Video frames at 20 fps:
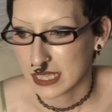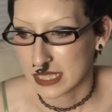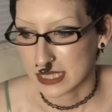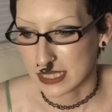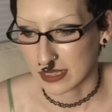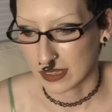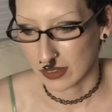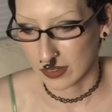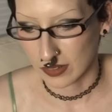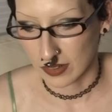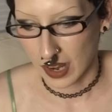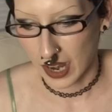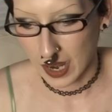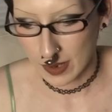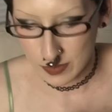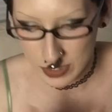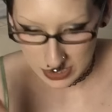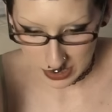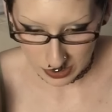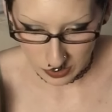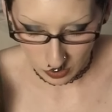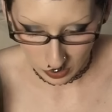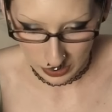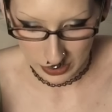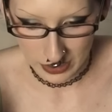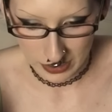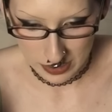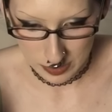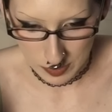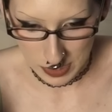So I'm just ignoring
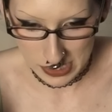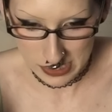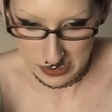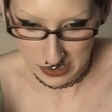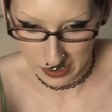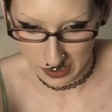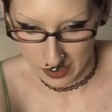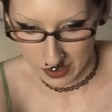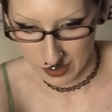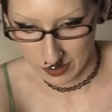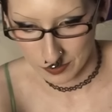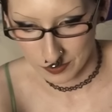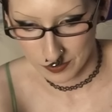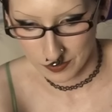it as best as I can.